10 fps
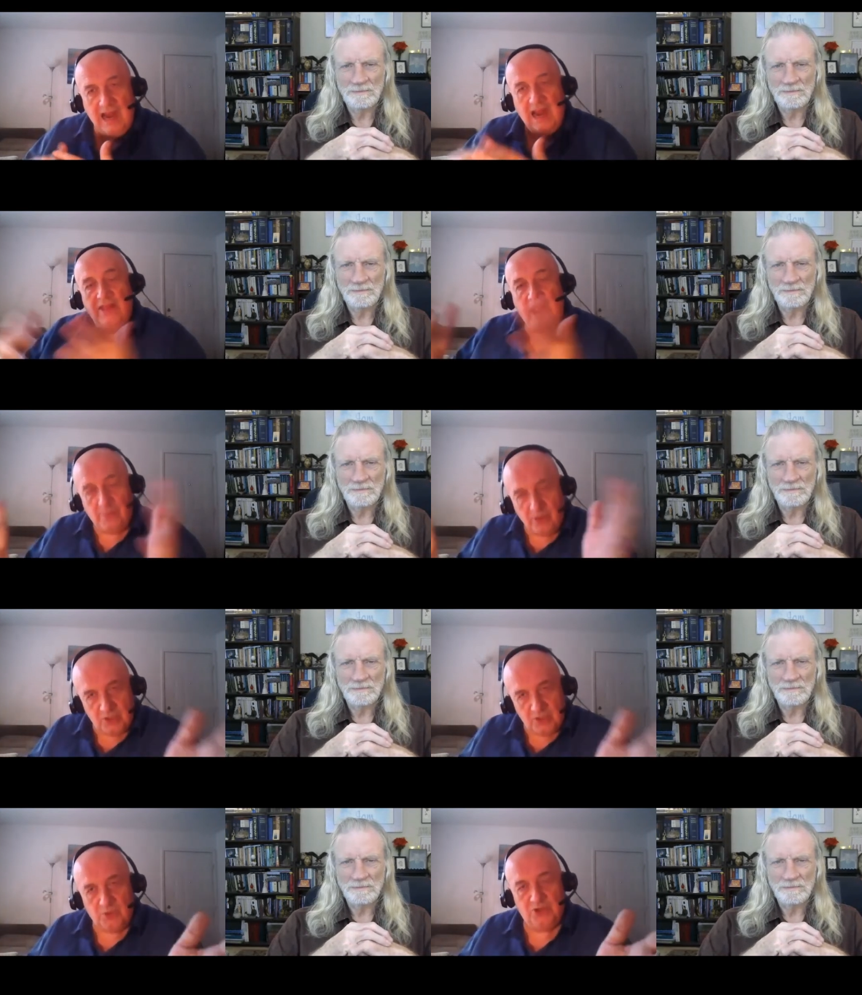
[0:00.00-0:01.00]
Speaker 1: and that
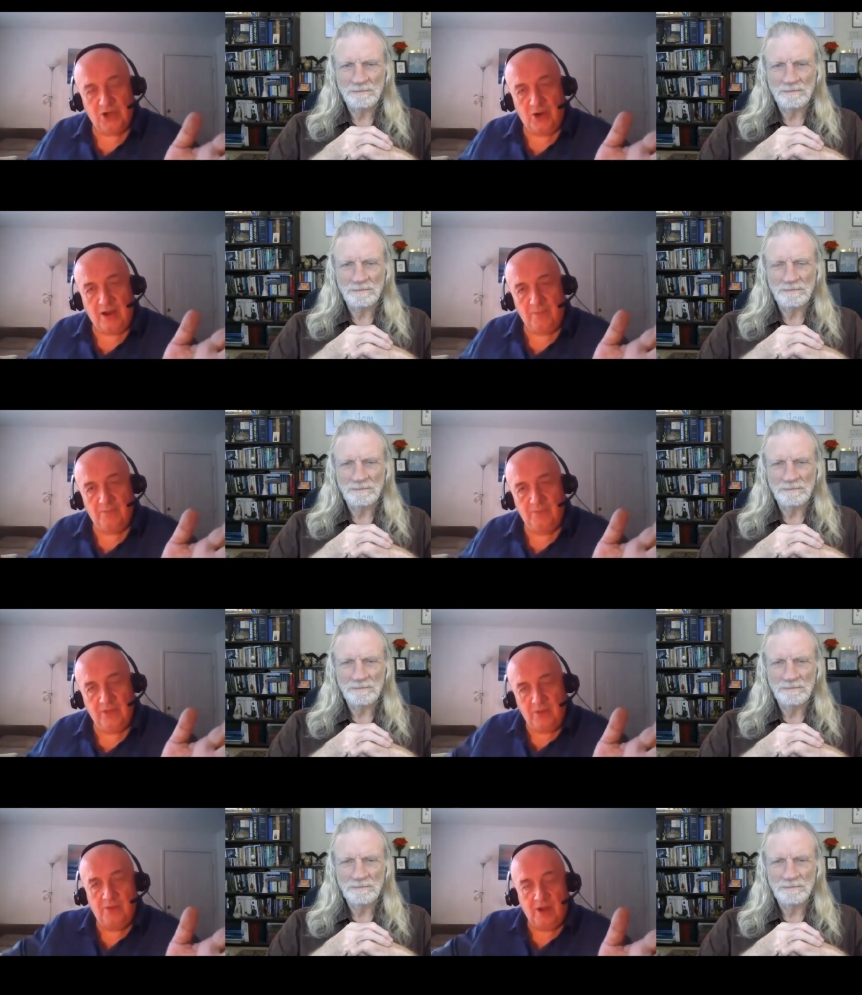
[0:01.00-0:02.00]
person will show up.
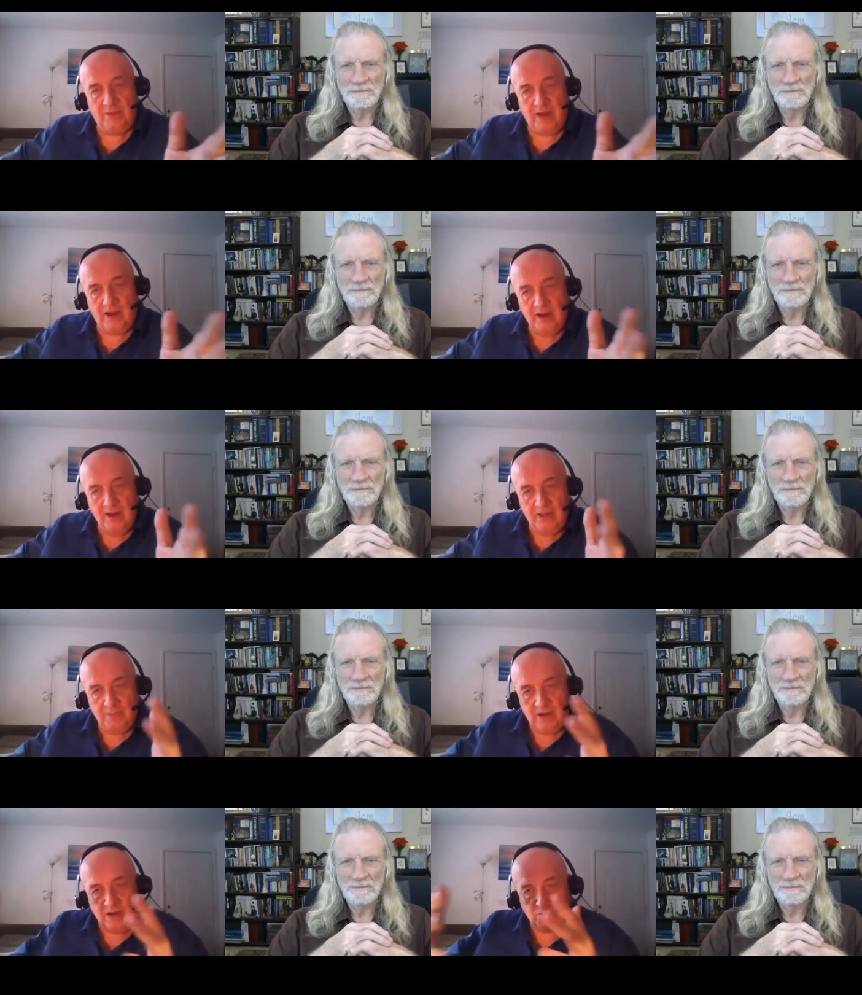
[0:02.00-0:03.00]
They'll, they'll be they'll
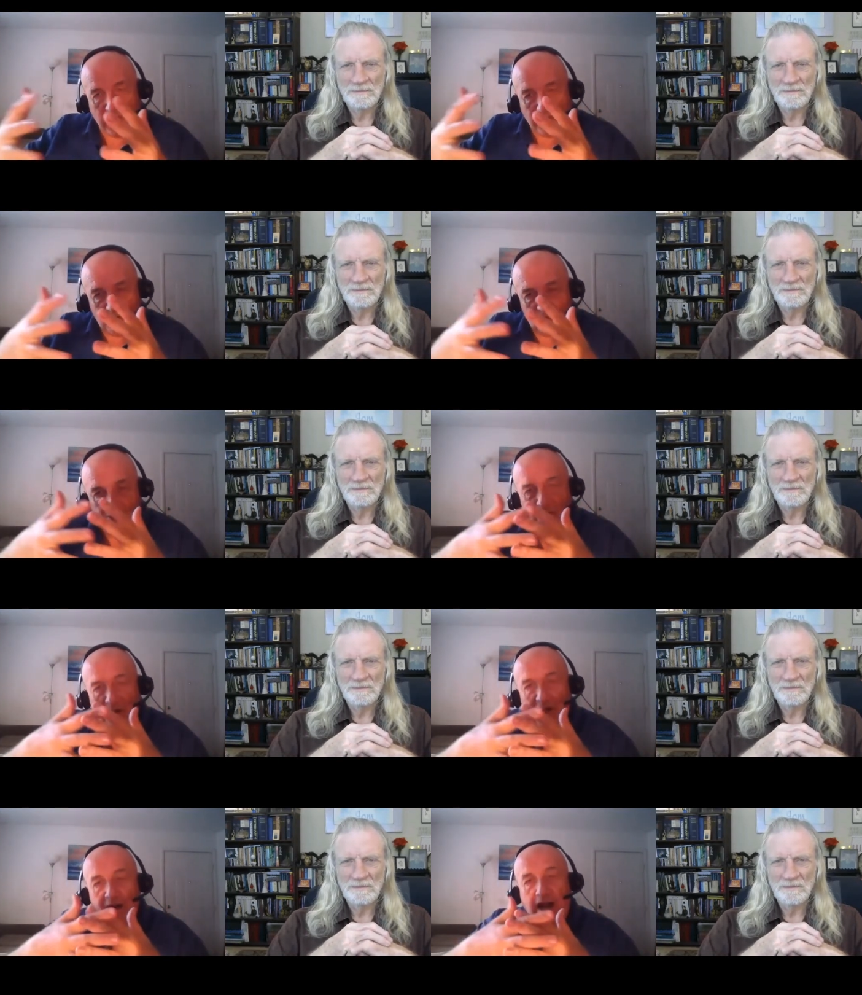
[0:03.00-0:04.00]
be attracted to you,
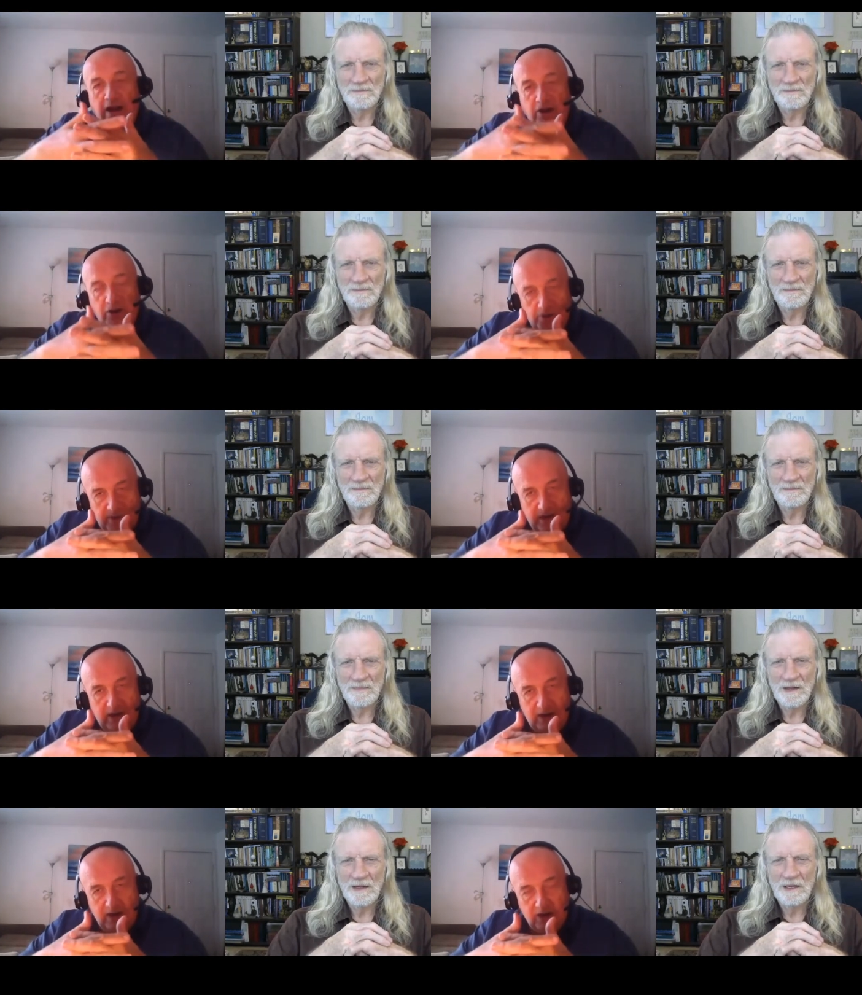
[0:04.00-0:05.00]
and then you'll
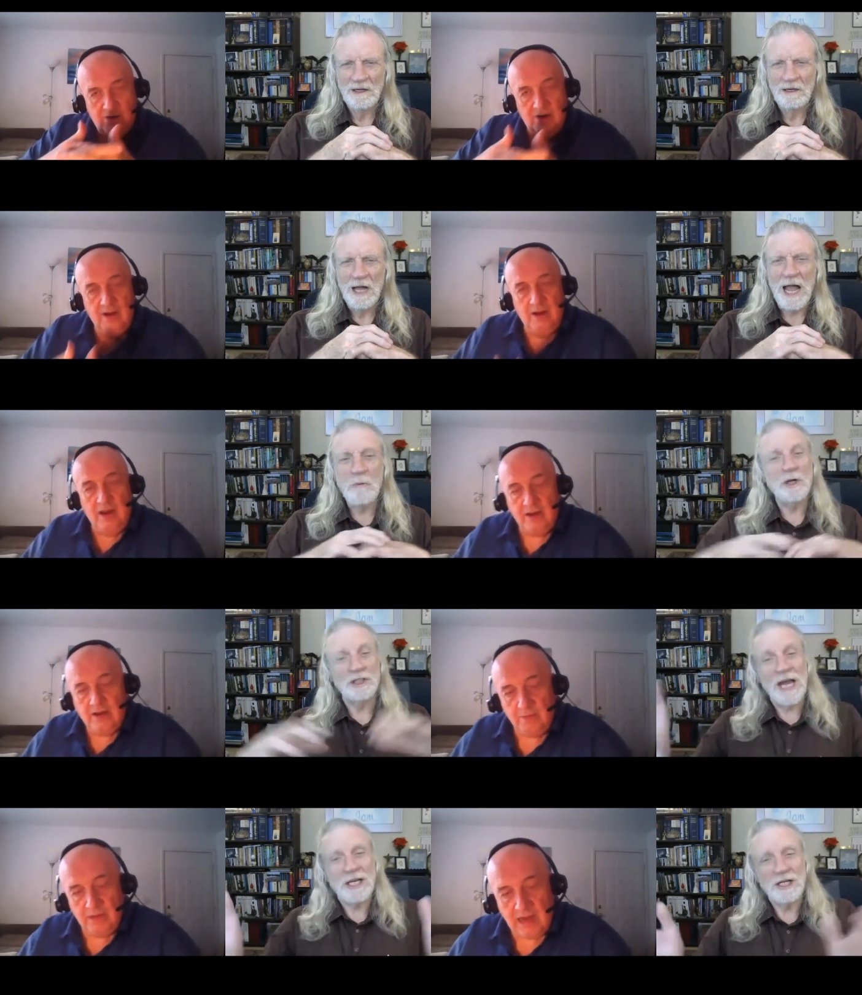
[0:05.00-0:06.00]
meet. You know. I
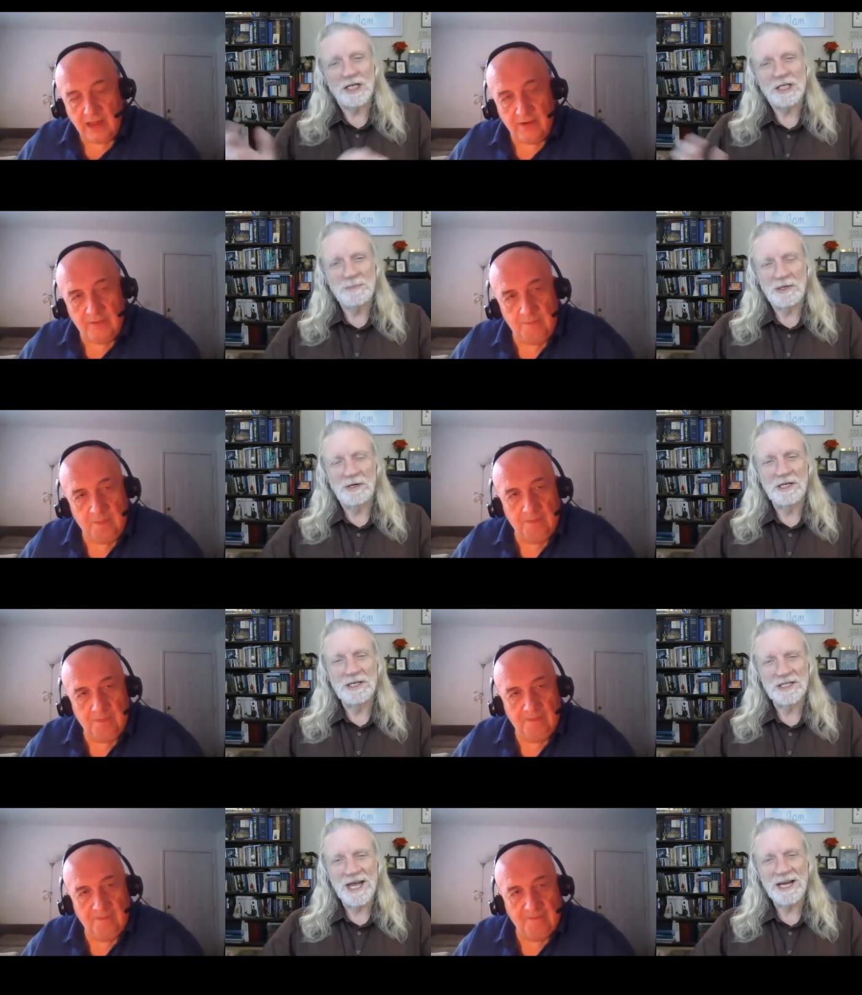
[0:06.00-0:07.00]
Speaker 2: wish I could
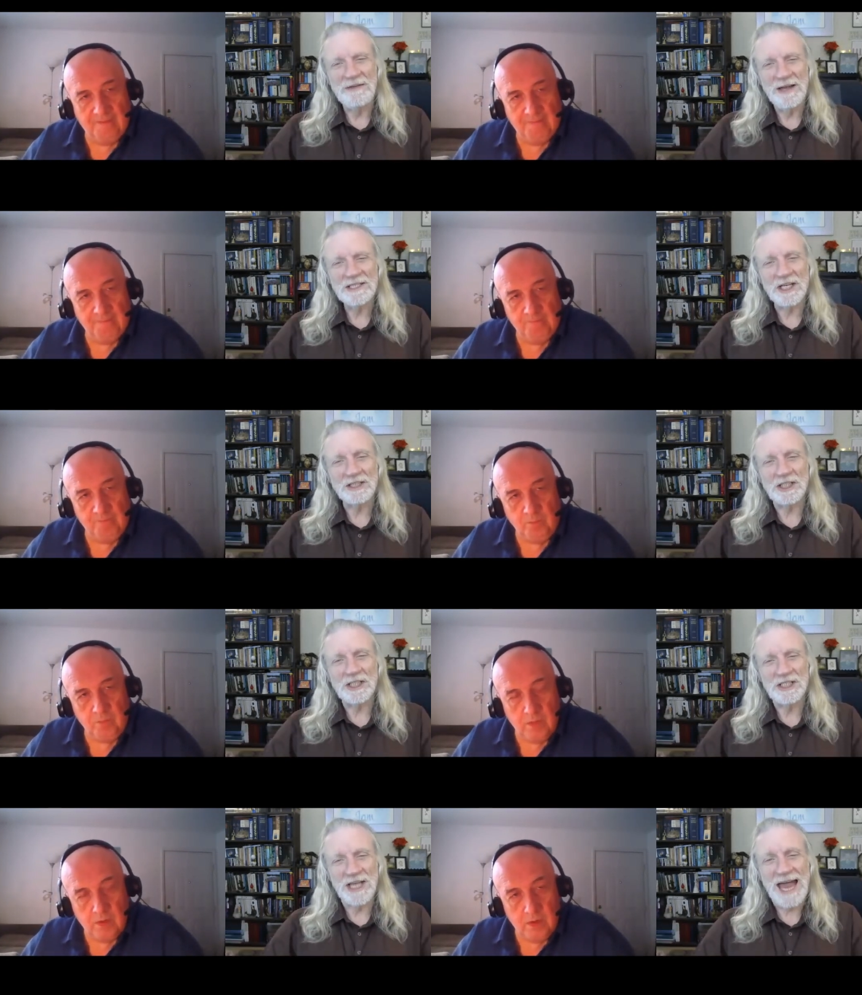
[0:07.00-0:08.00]
experience that. I've had such a
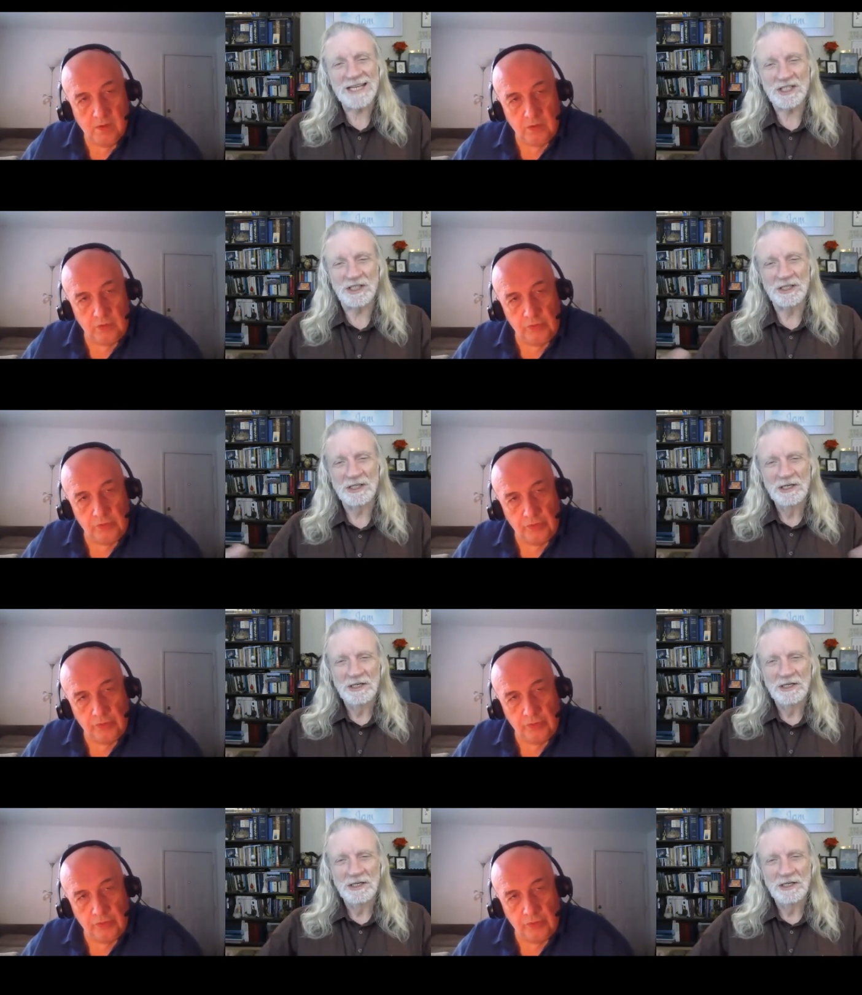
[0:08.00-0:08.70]
disaster